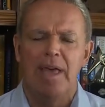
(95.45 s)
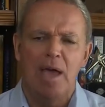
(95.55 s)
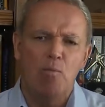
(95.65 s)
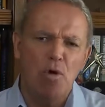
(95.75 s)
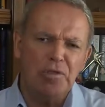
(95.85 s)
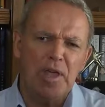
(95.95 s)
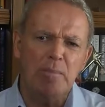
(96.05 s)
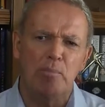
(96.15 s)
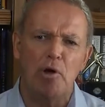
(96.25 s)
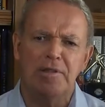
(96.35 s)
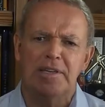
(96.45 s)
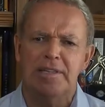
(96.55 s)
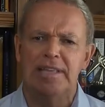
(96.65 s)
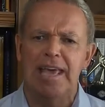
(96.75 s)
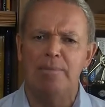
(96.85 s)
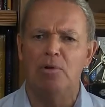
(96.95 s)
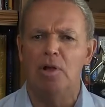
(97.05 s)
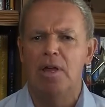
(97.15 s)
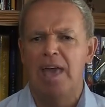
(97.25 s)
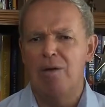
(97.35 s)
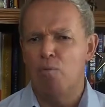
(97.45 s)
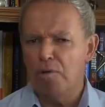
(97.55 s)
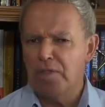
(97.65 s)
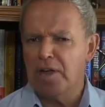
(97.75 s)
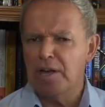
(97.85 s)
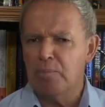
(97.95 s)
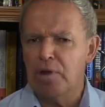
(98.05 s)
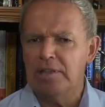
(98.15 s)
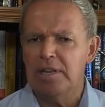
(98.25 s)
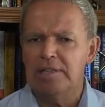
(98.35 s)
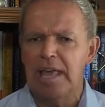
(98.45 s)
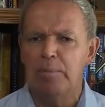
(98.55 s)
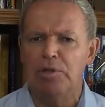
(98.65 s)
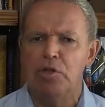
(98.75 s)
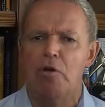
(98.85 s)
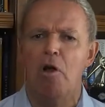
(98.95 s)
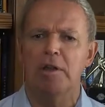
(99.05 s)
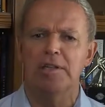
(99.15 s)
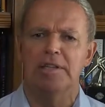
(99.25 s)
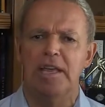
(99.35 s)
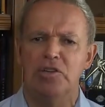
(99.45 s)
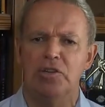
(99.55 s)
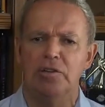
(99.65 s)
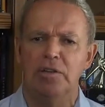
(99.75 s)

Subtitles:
and what they brought to the table and what they're going to bring to the table in your organization.